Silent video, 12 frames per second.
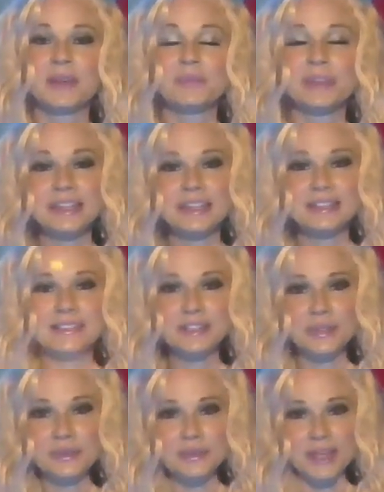but it is
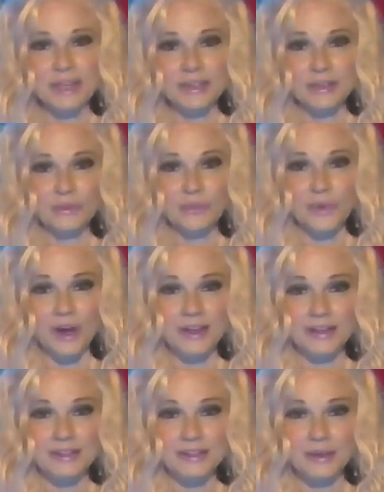located
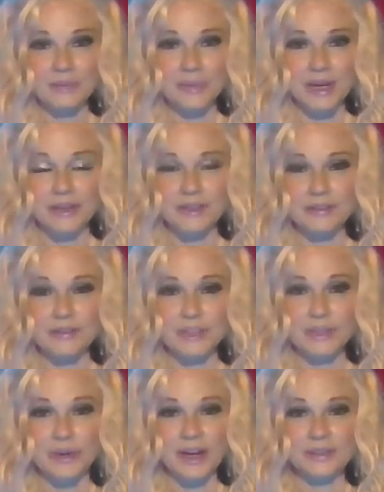right above your
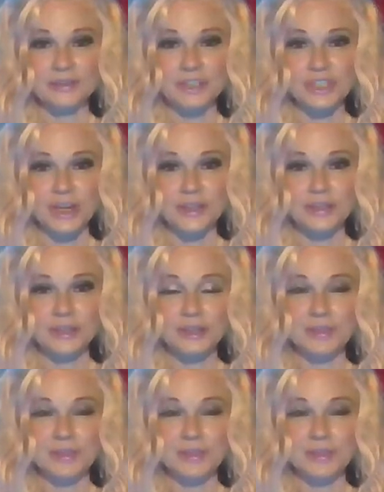crown chakra,